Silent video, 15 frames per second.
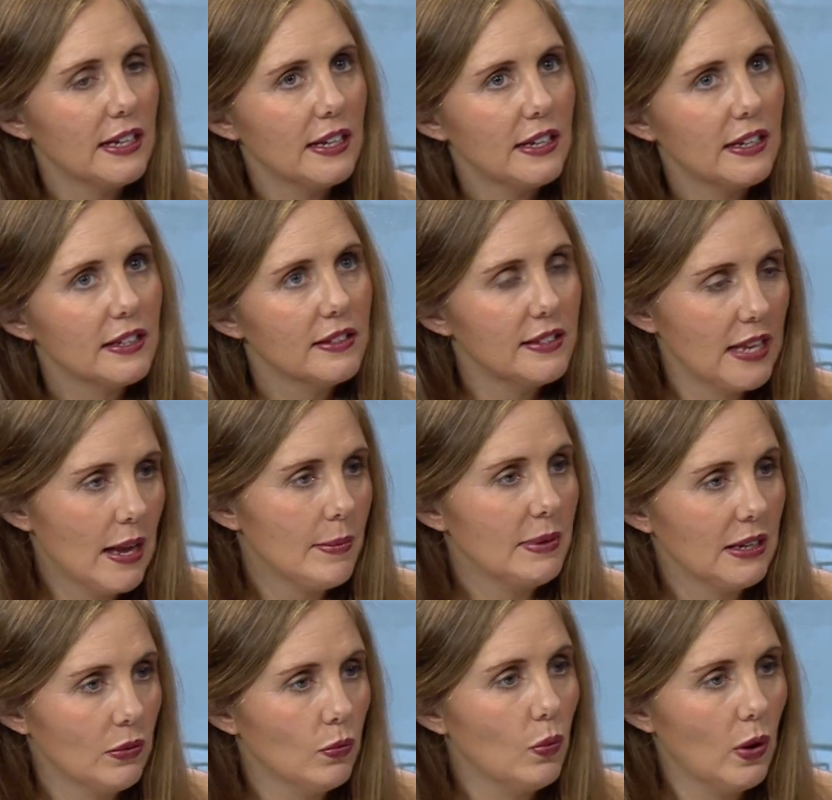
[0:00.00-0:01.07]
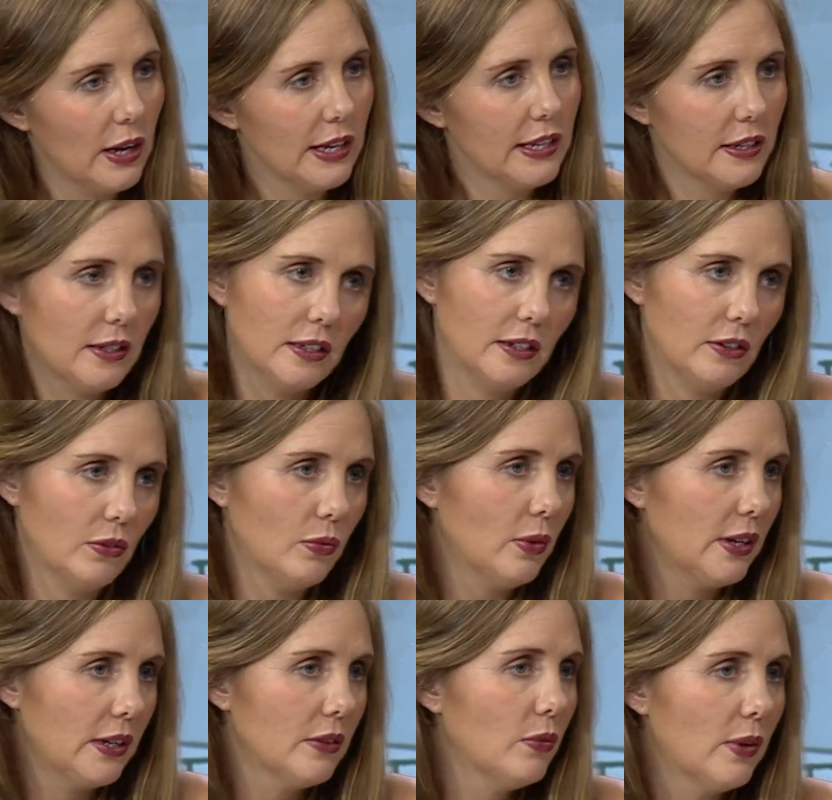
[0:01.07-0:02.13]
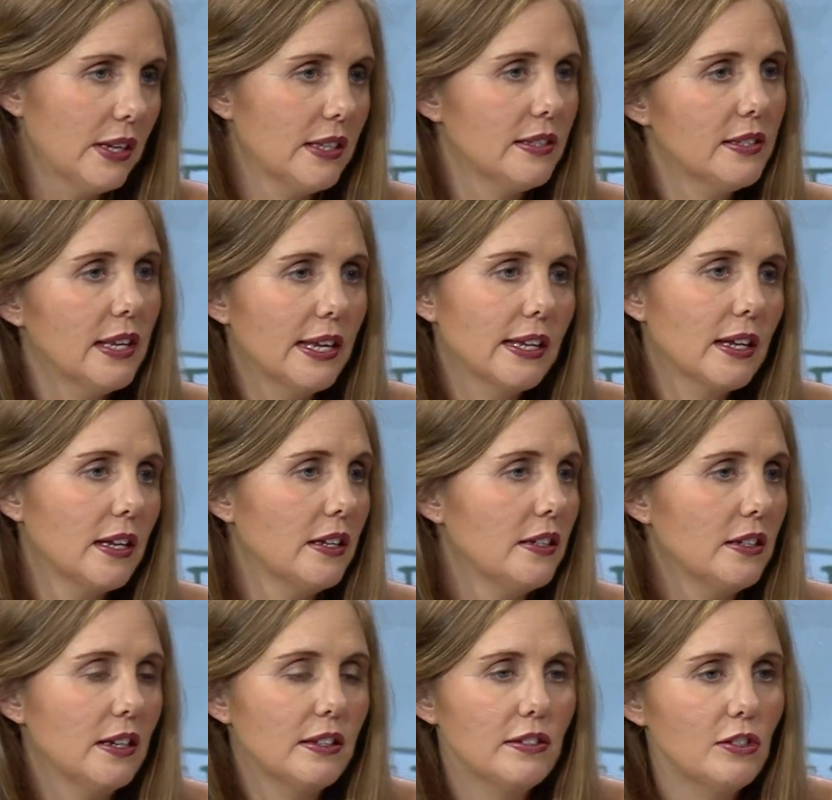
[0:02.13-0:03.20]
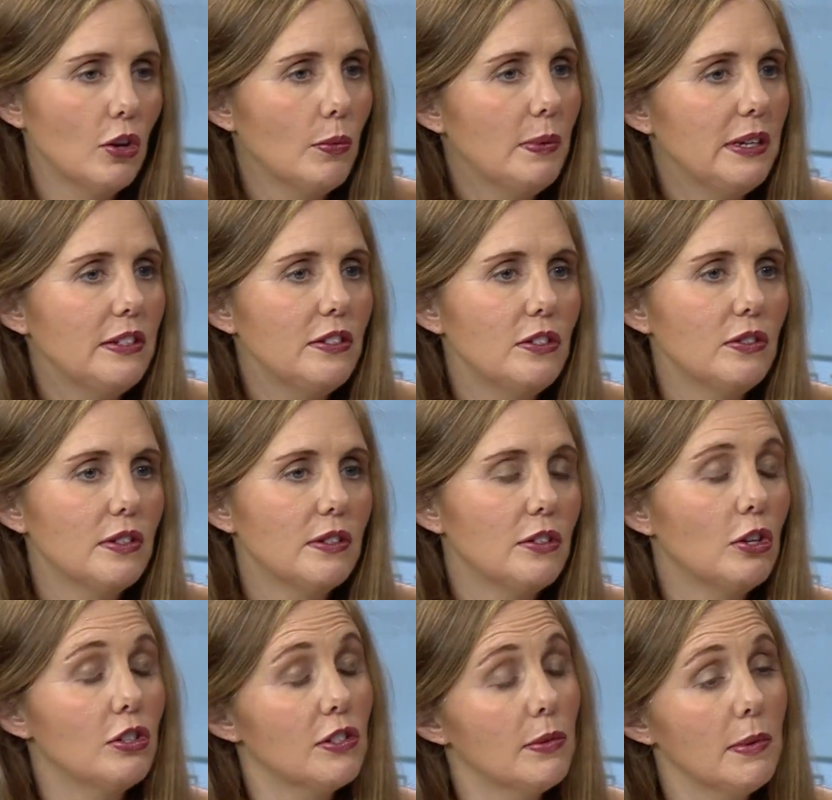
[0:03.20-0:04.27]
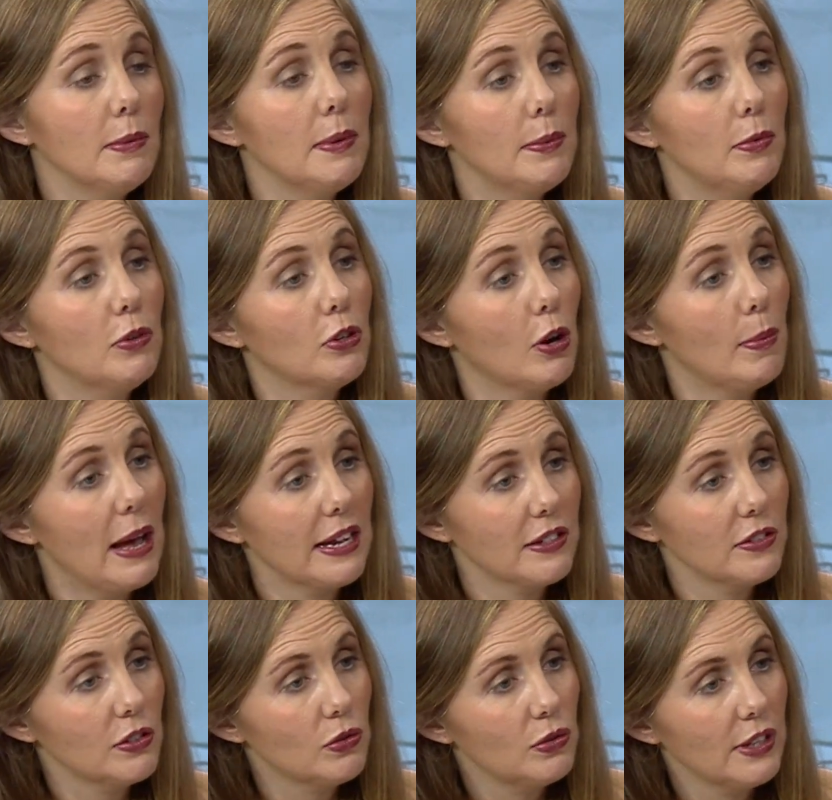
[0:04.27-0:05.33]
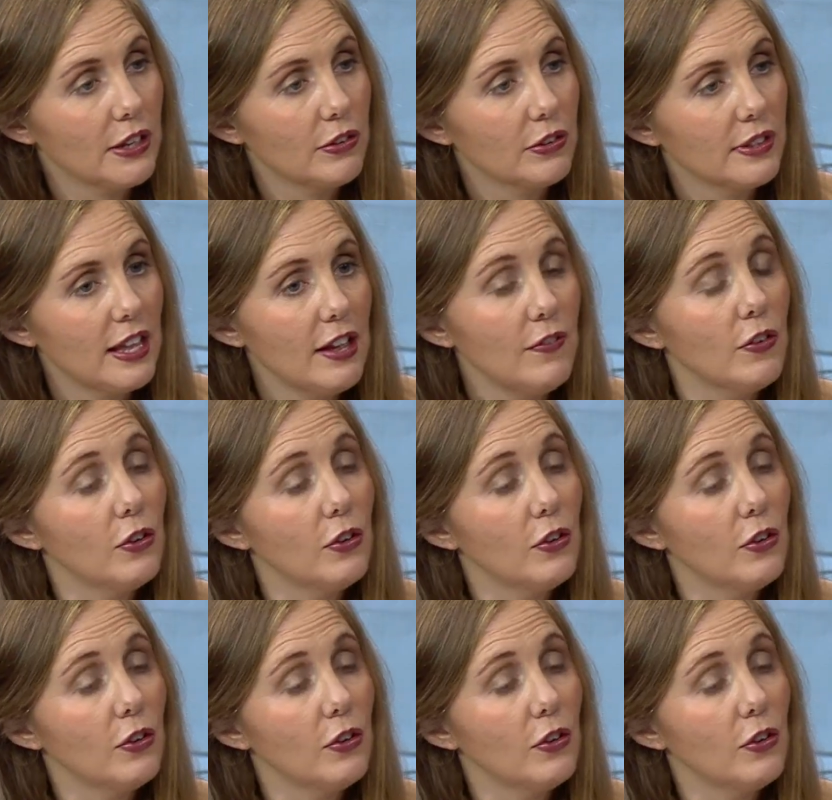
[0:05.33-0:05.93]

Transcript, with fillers: examining what you know what it's like. And so many people who go back to school later in life